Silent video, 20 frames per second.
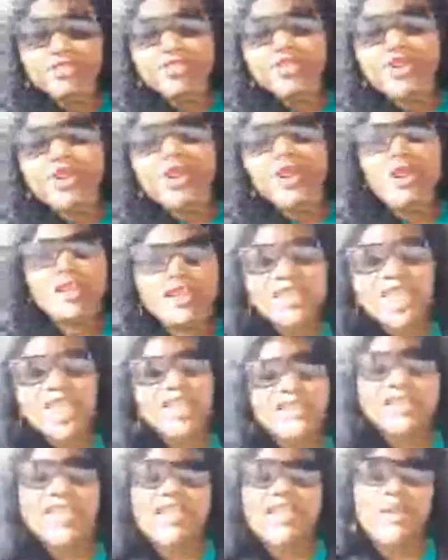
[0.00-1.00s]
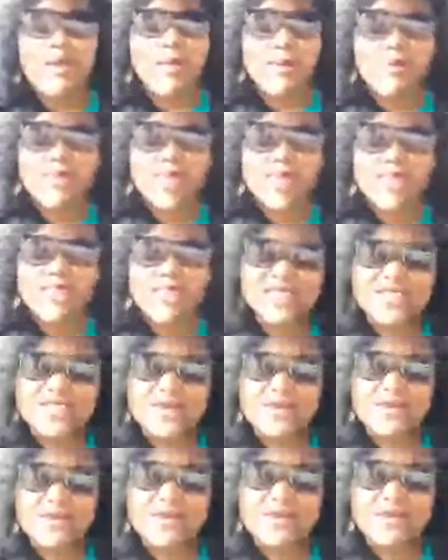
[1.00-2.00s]
her car. Yes, but that doesn't
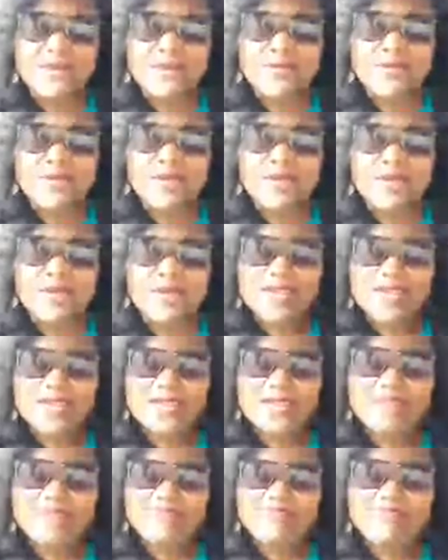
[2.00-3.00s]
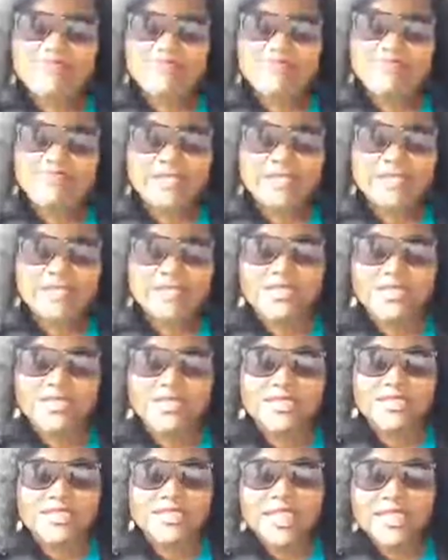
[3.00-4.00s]
always work that way, does it? It
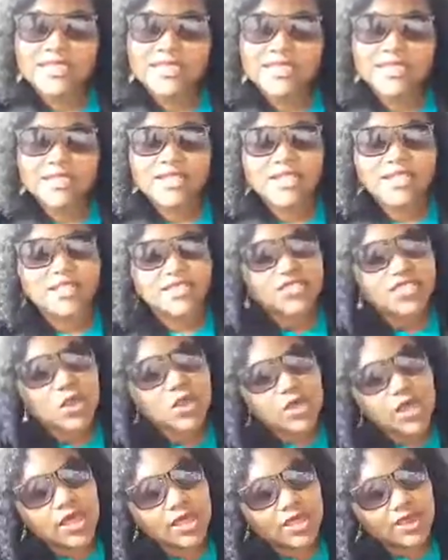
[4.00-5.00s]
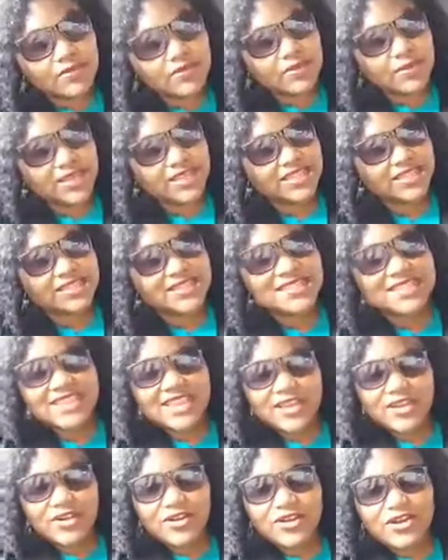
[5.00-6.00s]
just doesn't. So look, everybody, this is
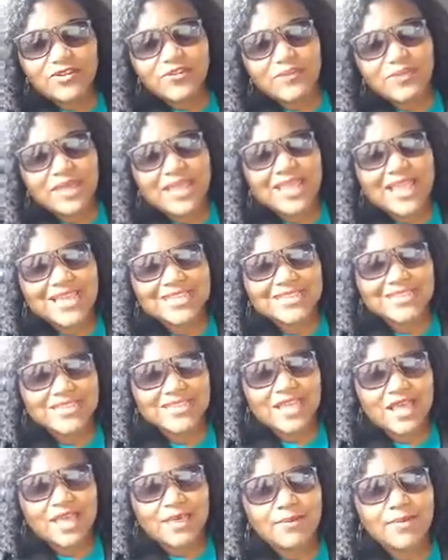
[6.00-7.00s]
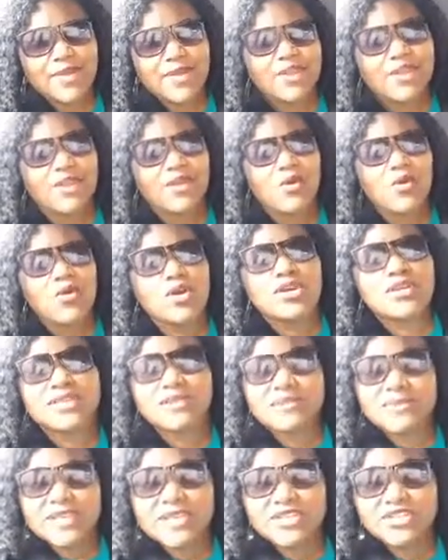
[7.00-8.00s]
Erica from the Classy Climb. What are
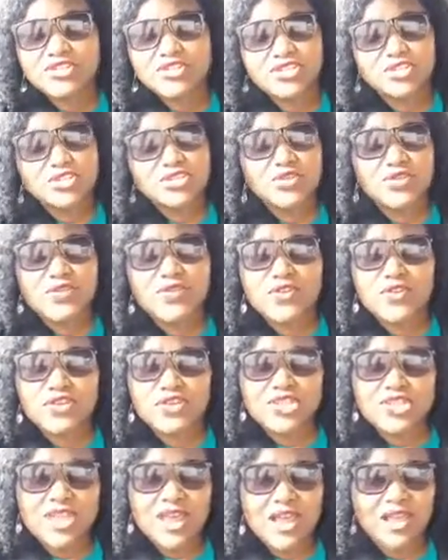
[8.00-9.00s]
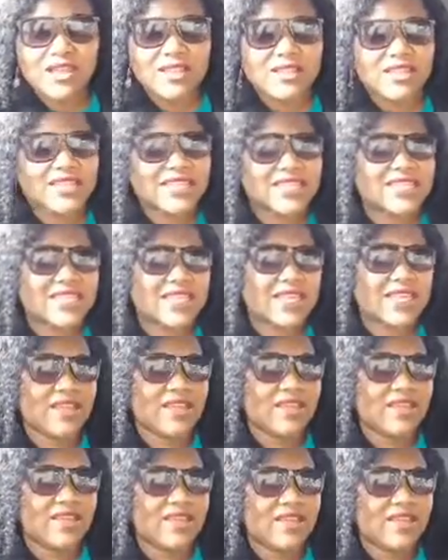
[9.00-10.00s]
some things you should do if you're stuck?
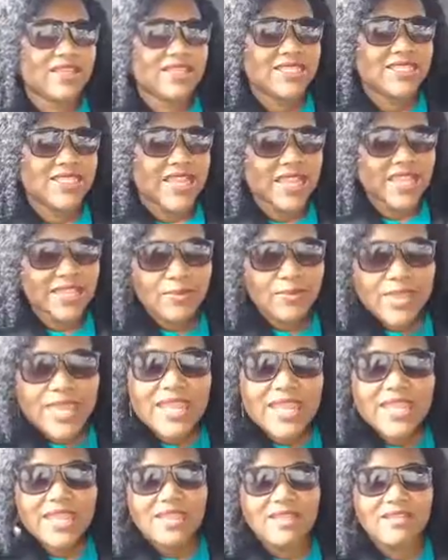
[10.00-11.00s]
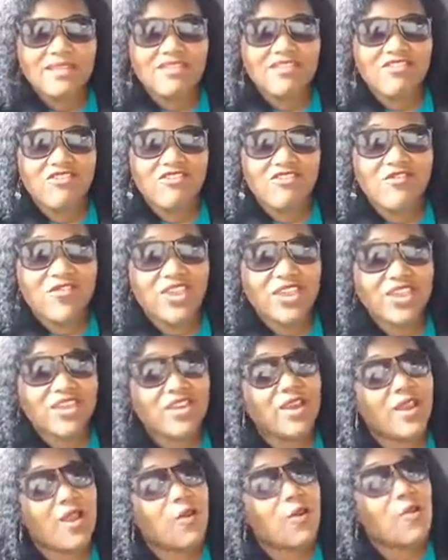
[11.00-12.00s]
Listen, take a minute,
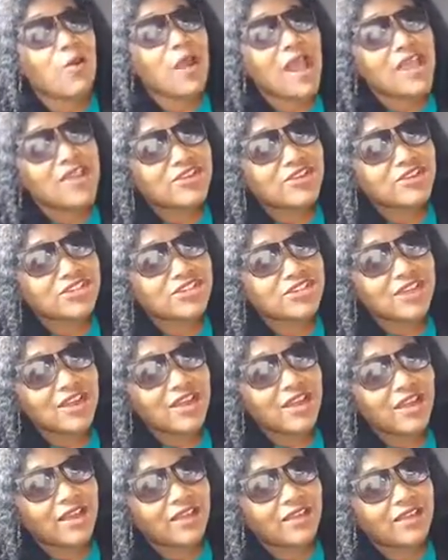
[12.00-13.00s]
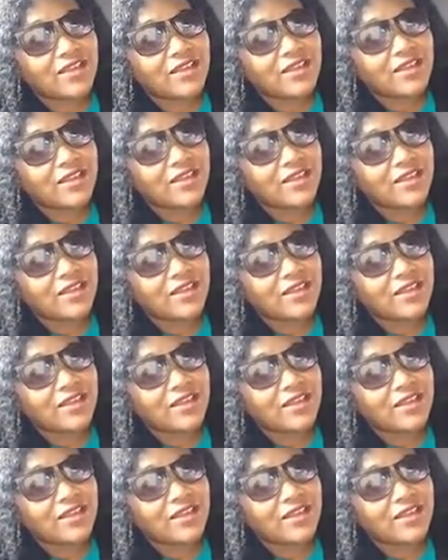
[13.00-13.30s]
figure out why you're stuck,